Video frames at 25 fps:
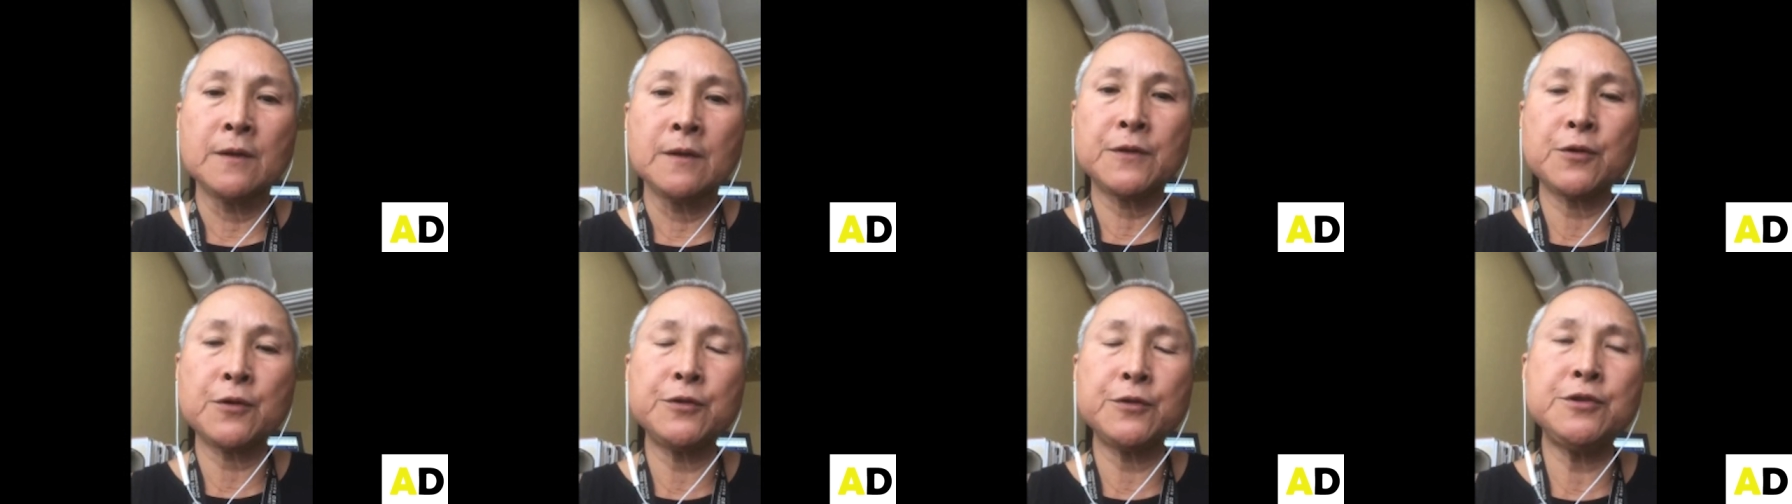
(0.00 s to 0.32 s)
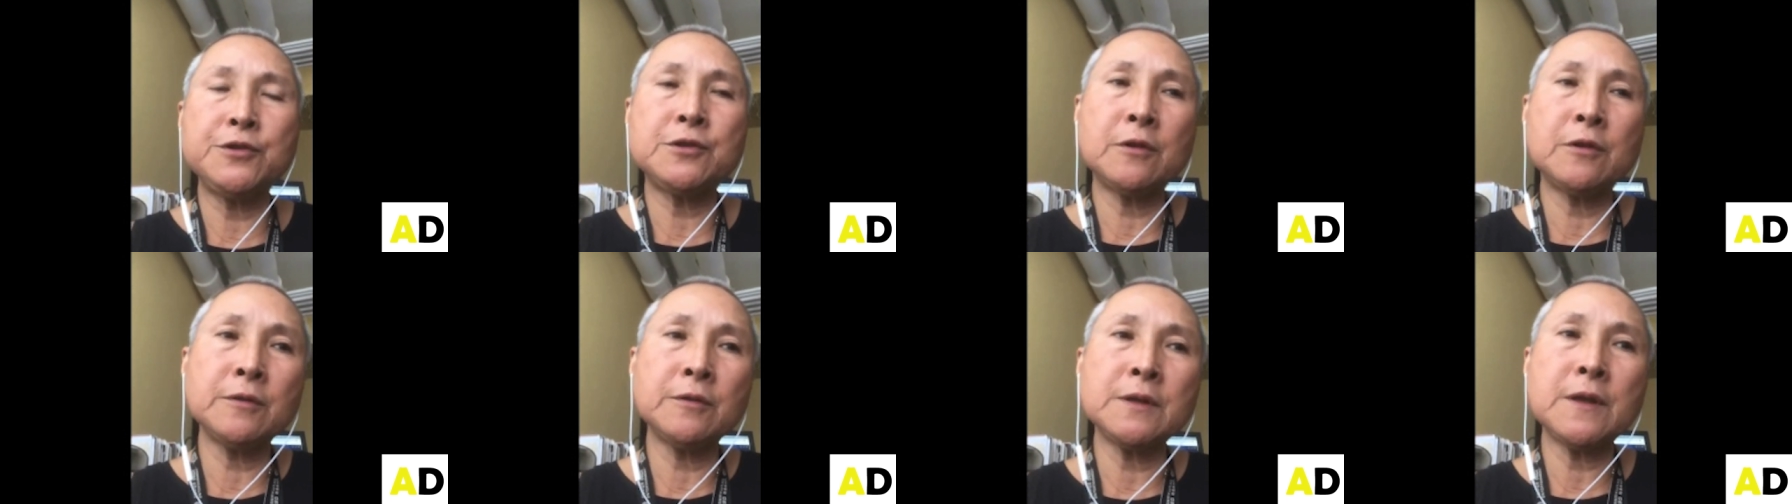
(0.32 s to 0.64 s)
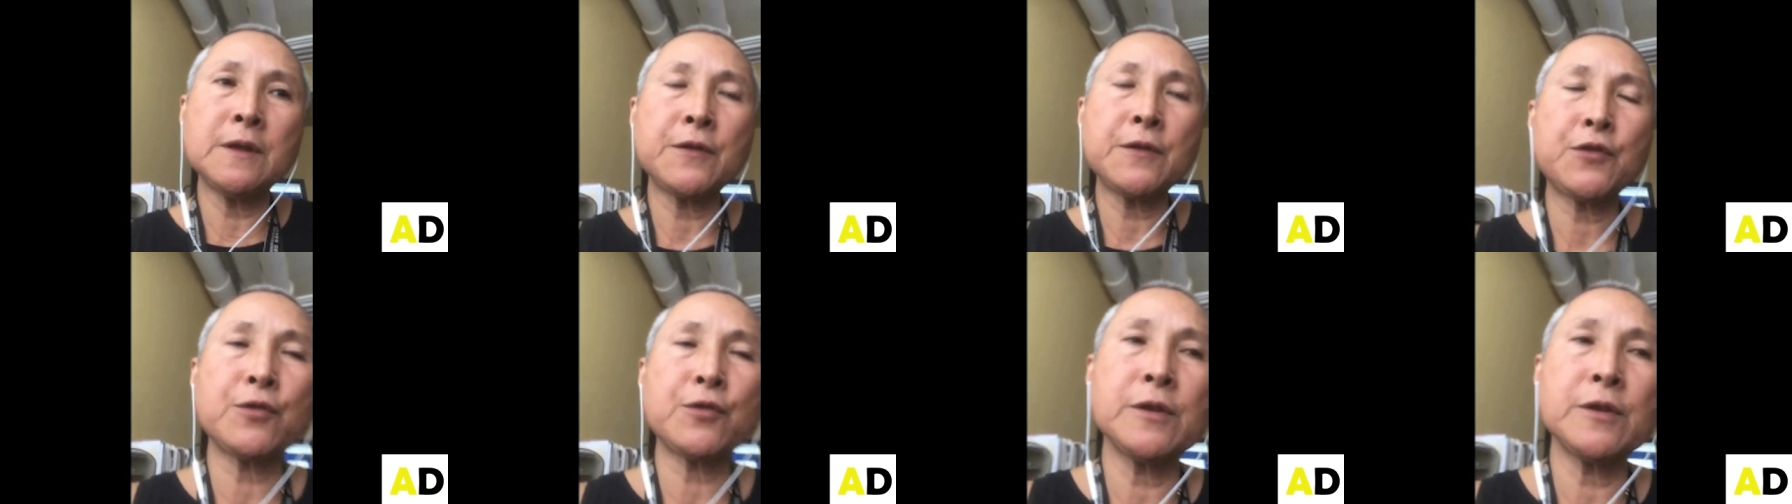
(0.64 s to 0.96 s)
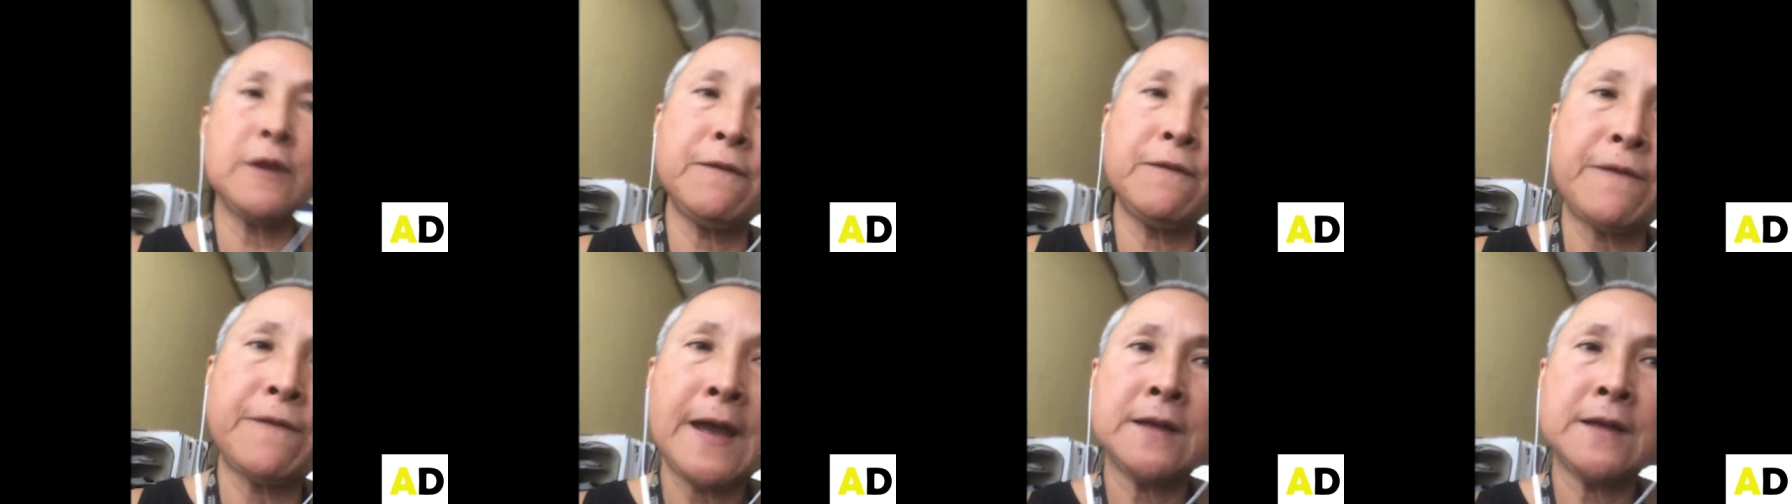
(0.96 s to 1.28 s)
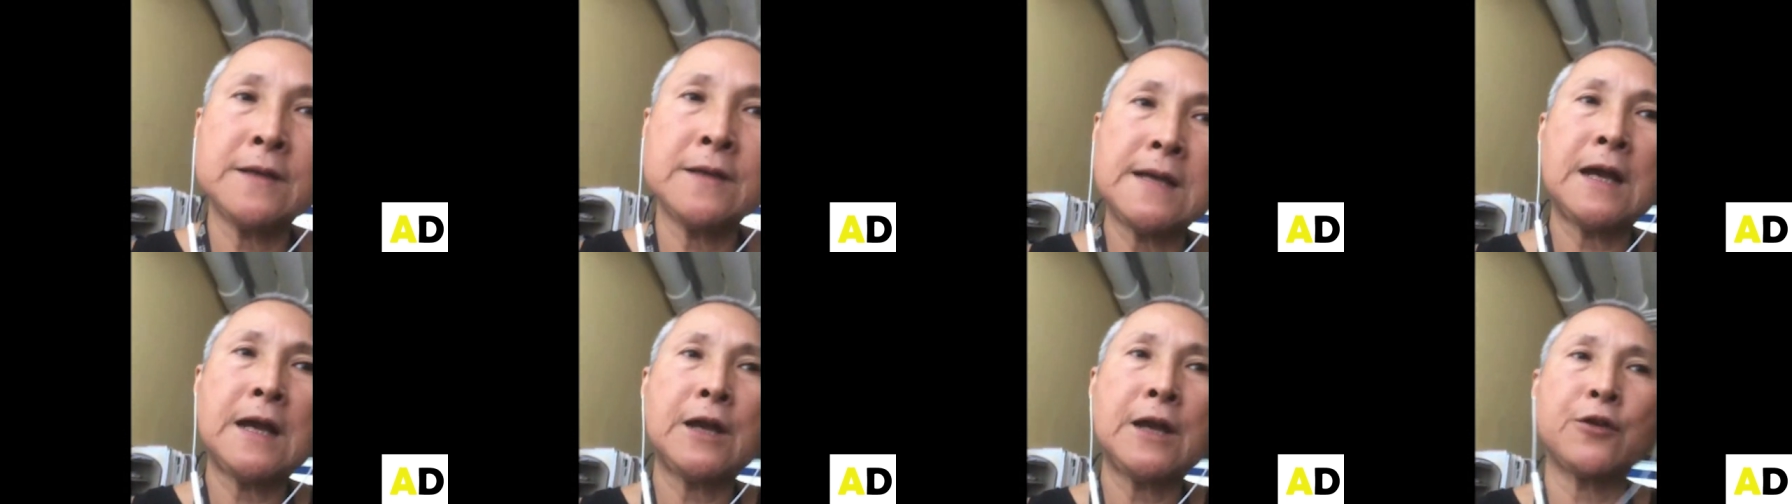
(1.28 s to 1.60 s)
So you don't necessarily
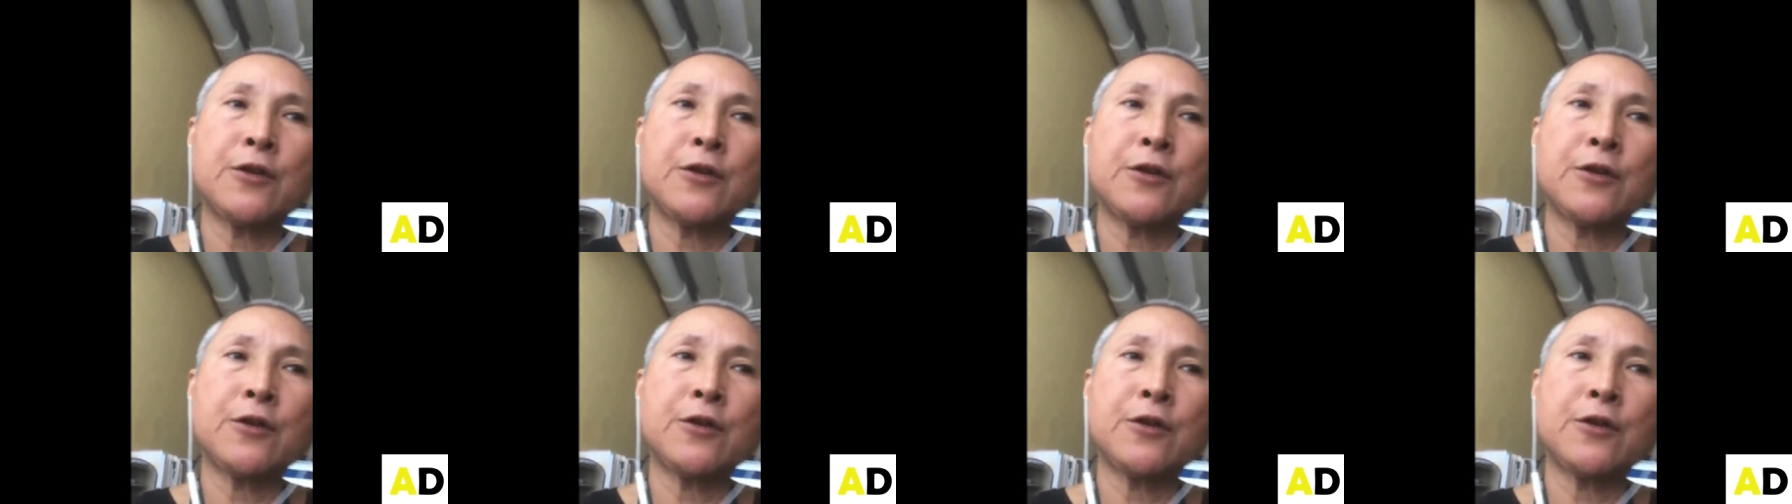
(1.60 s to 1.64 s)
find out